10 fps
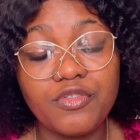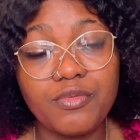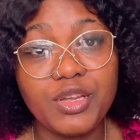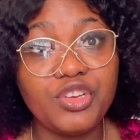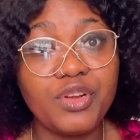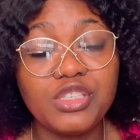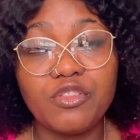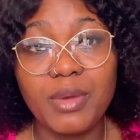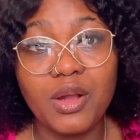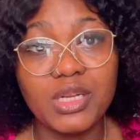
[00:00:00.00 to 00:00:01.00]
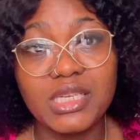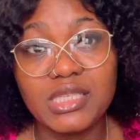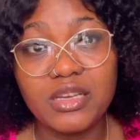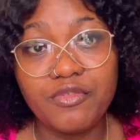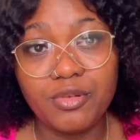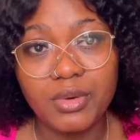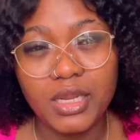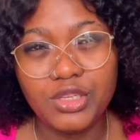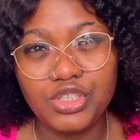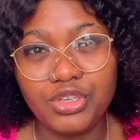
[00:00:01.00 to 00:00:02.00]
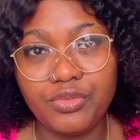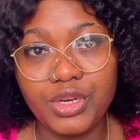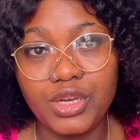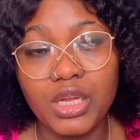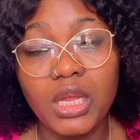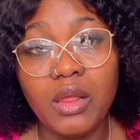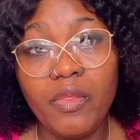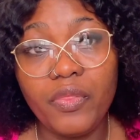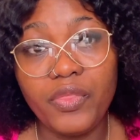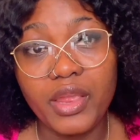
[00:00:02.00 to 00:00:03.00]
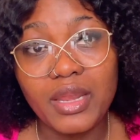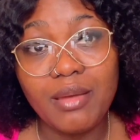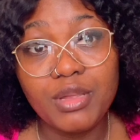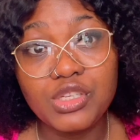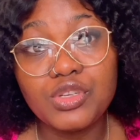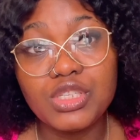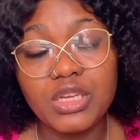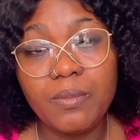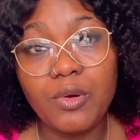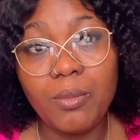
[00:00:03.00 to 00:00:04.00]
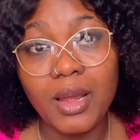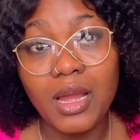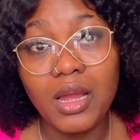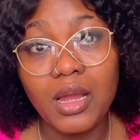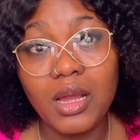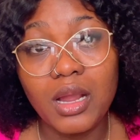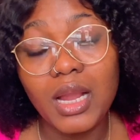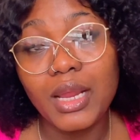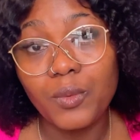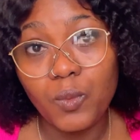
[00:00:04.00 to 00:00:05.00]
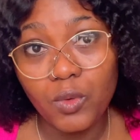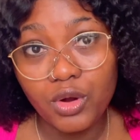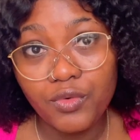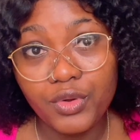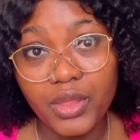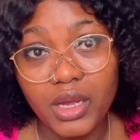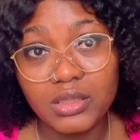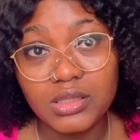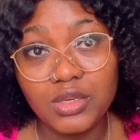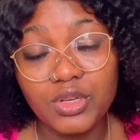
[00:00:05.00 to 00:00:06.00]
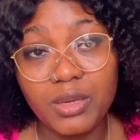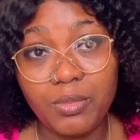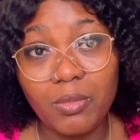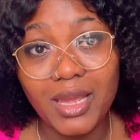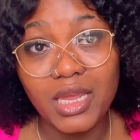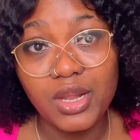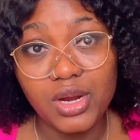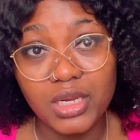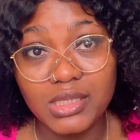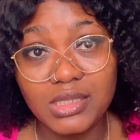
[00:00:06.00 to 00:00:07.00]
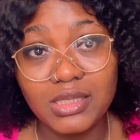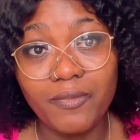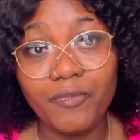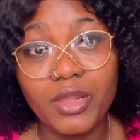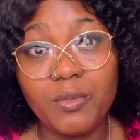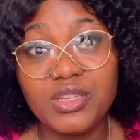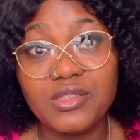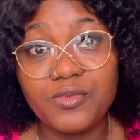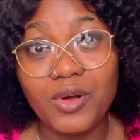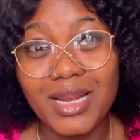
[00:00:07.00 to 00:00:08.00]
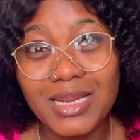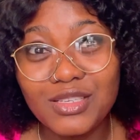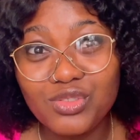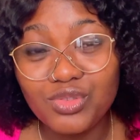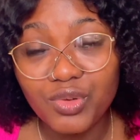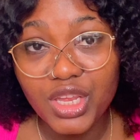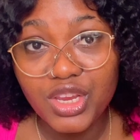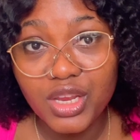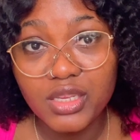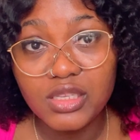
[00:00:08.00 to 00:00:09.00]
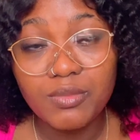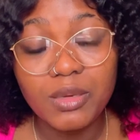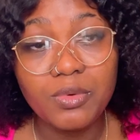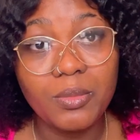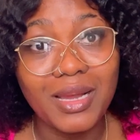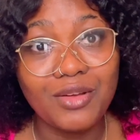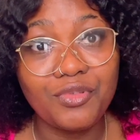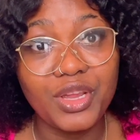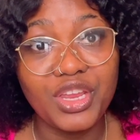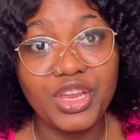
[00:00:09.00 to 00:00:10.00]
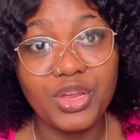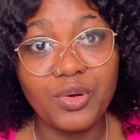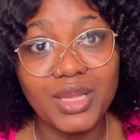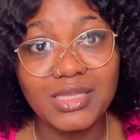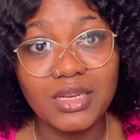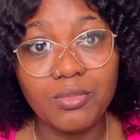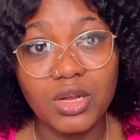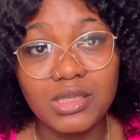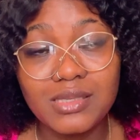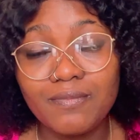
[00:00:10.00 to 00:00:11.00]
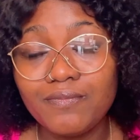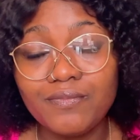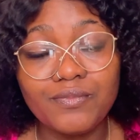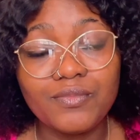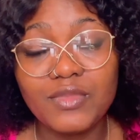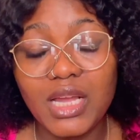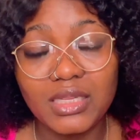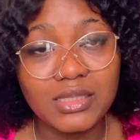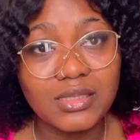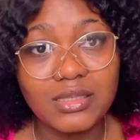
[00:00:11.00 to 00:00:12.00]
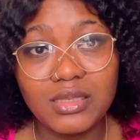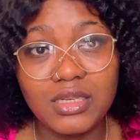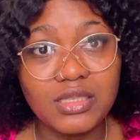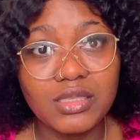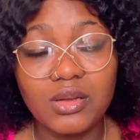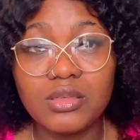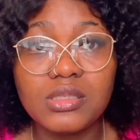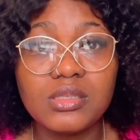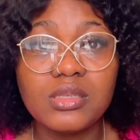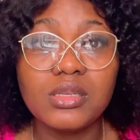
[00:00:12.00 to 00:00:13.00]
majority of my audience are from Nigeria, then that means your diploma can work for that. Your diploma in nursing, which is for at least 3 years. Some diploma are for a year or 18 months. That is not